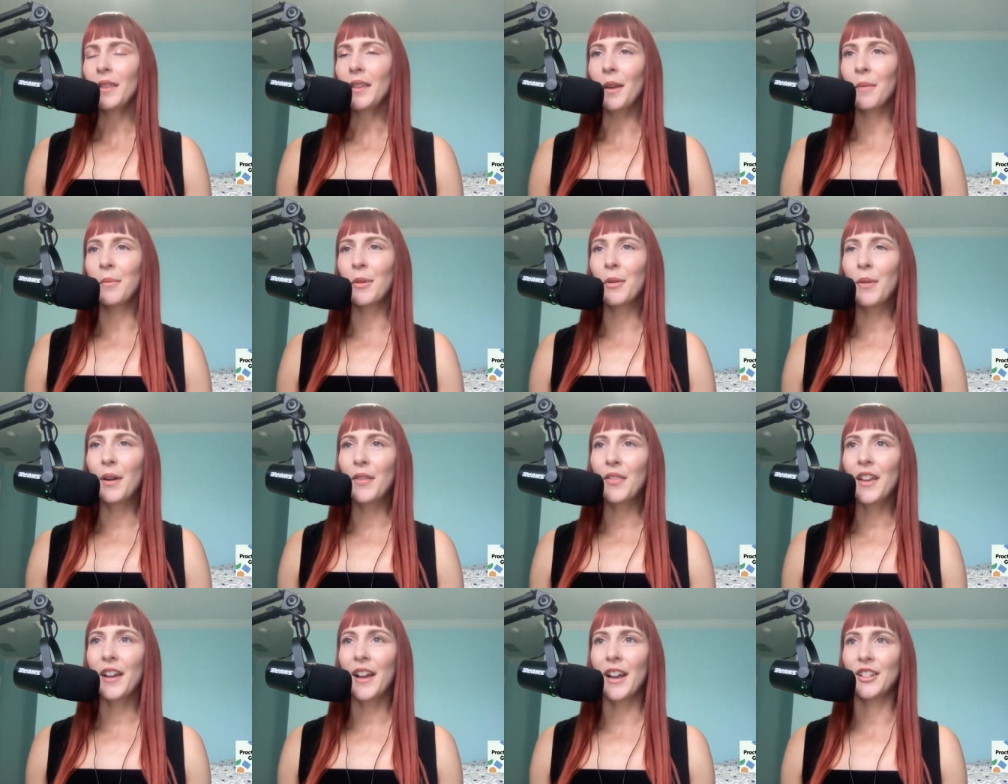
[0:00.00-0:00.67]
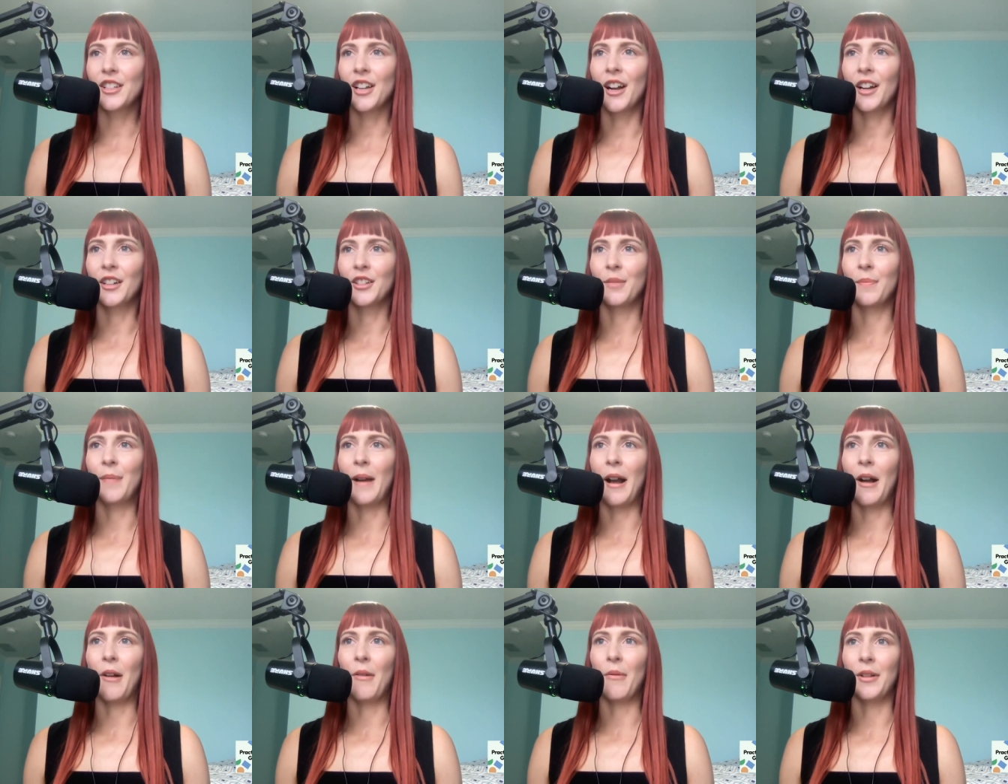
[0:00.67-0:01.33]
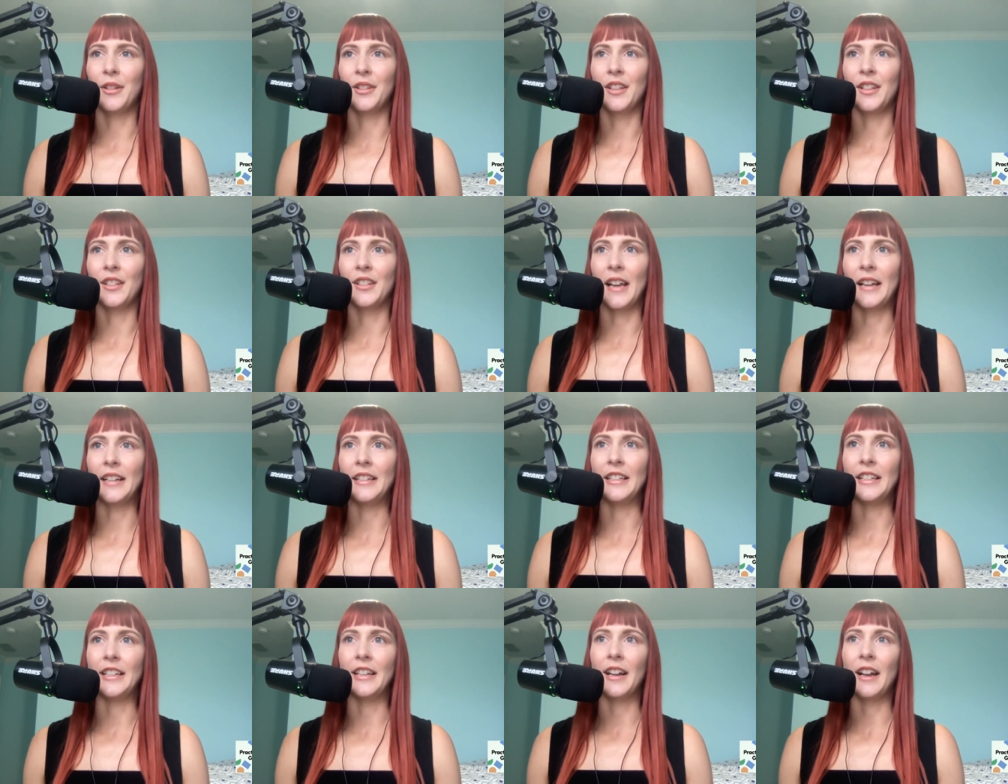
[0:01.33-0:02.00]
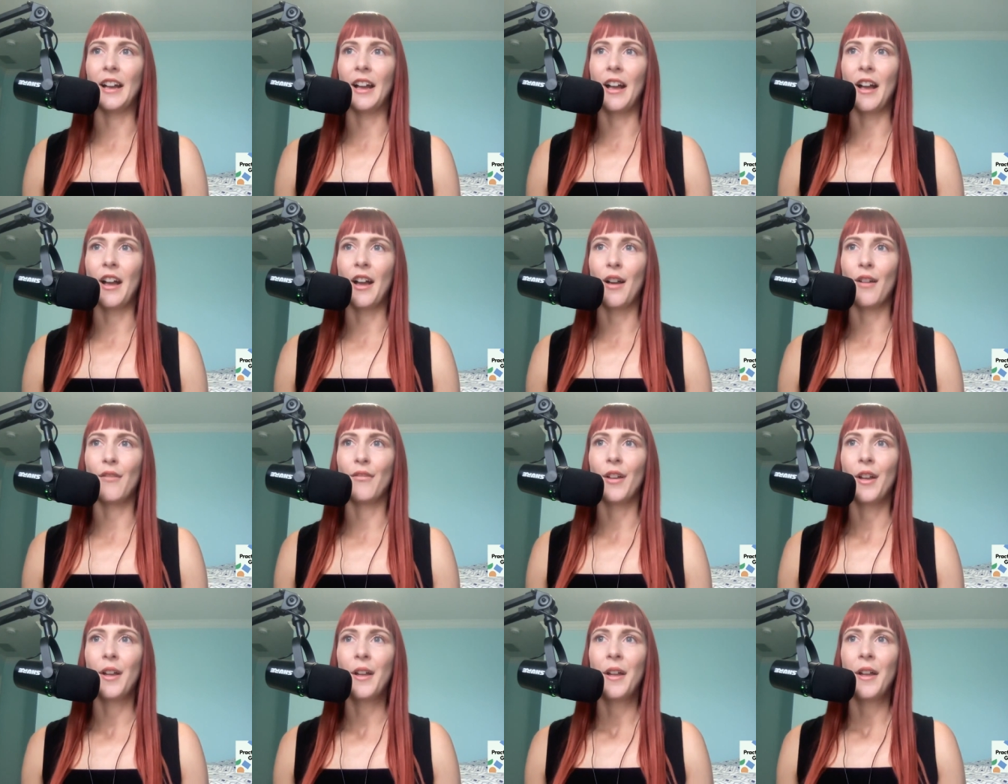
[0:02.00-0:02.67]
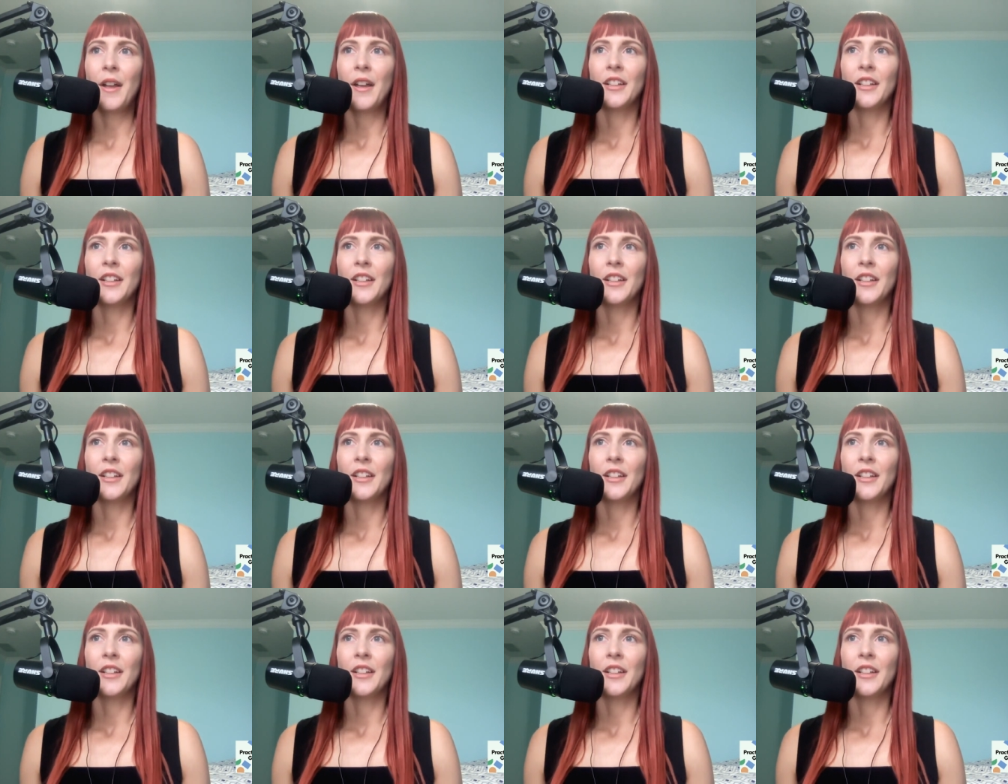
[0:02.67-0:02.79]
But one thing I talked about was this idea of